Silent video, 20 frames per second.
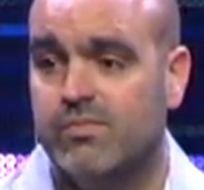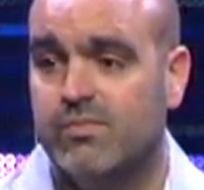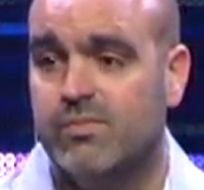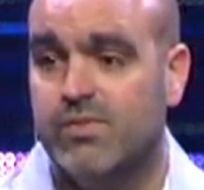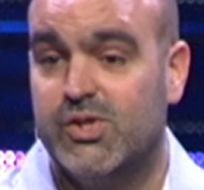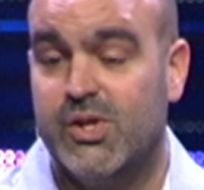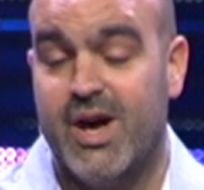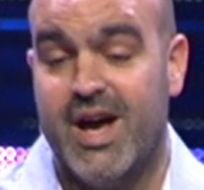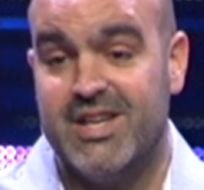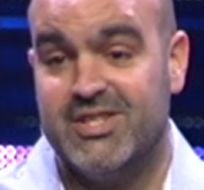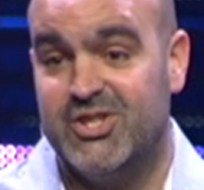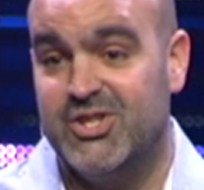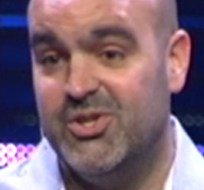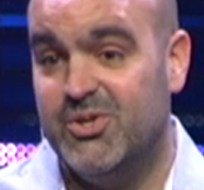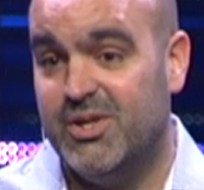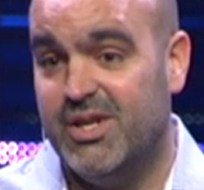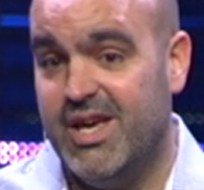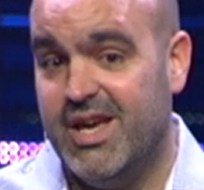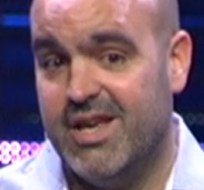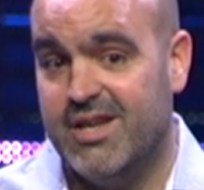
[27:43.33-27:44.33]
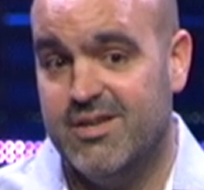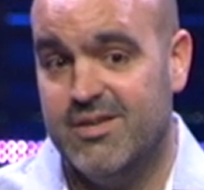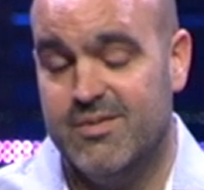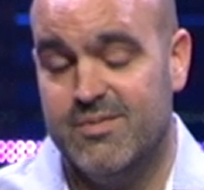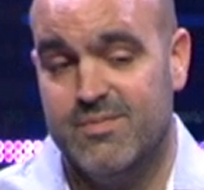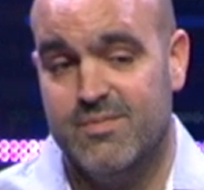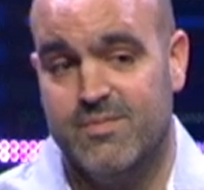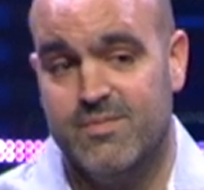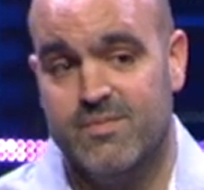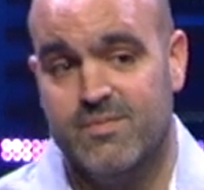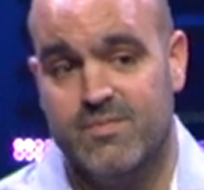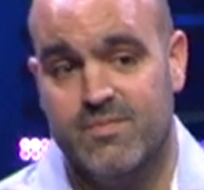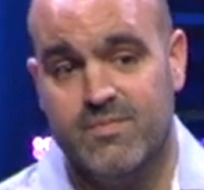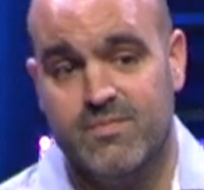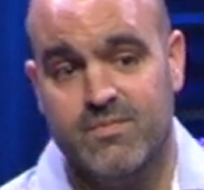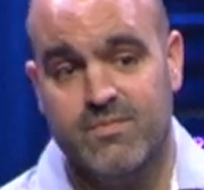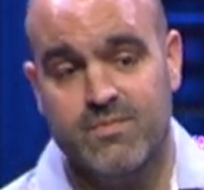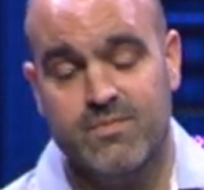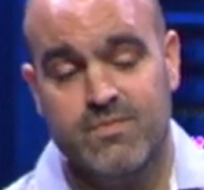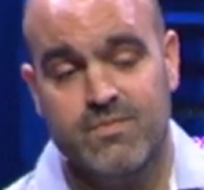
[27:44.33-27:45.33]
So I ask you again,
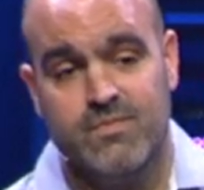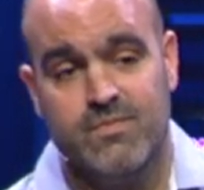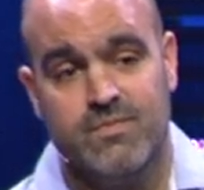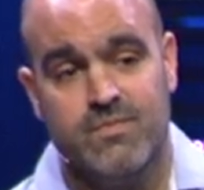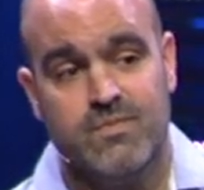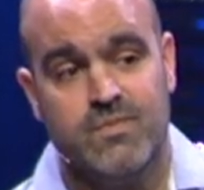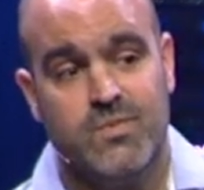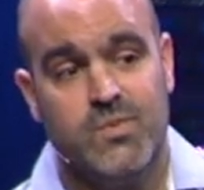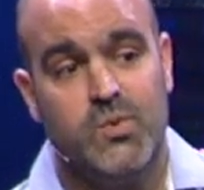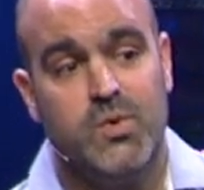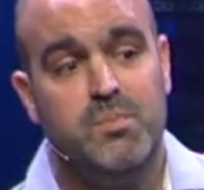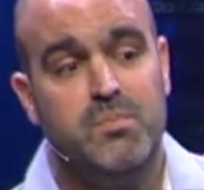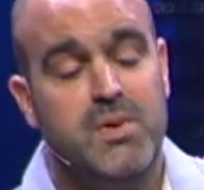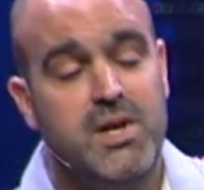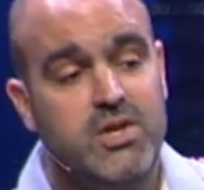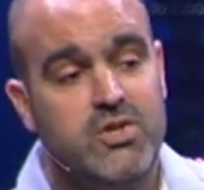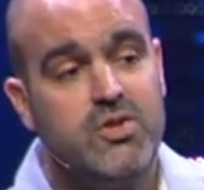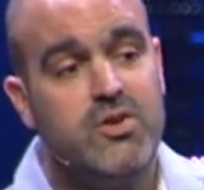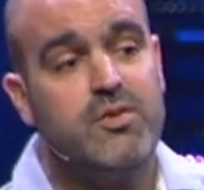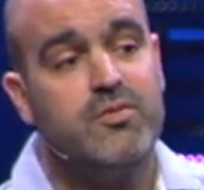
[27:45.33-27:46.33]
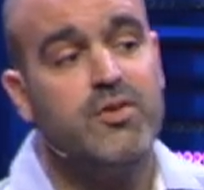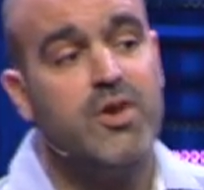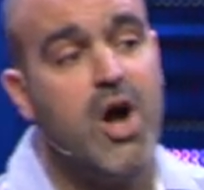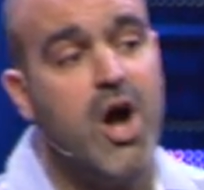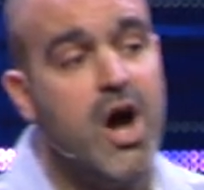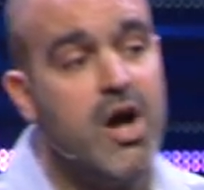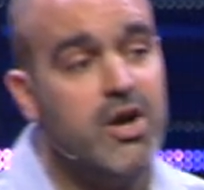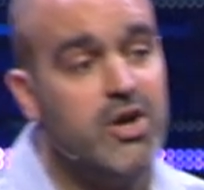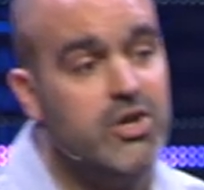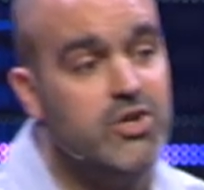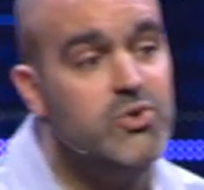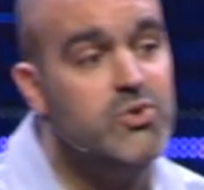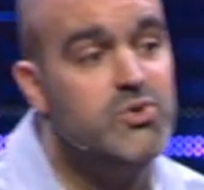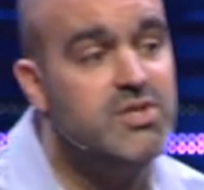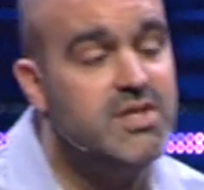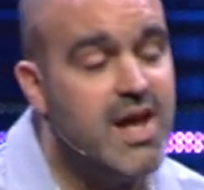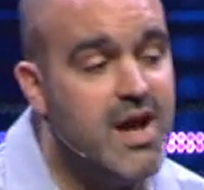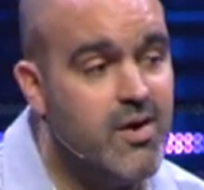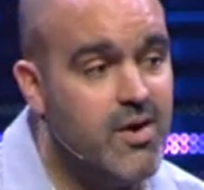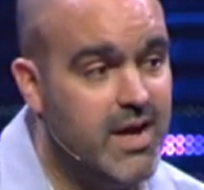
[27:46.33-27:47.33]
what picture of God are you
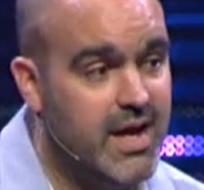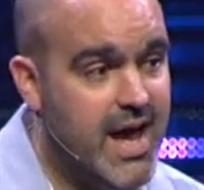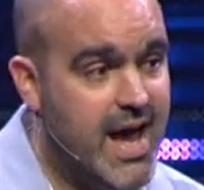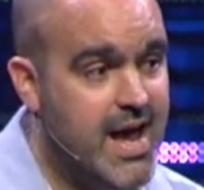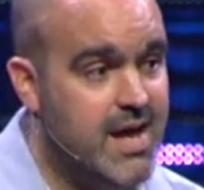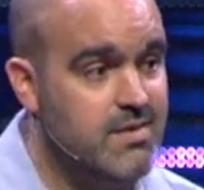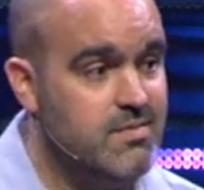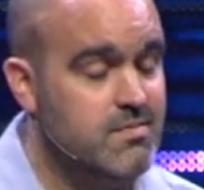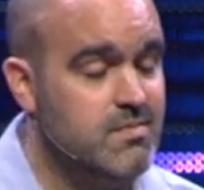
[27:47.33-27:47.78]
staring at?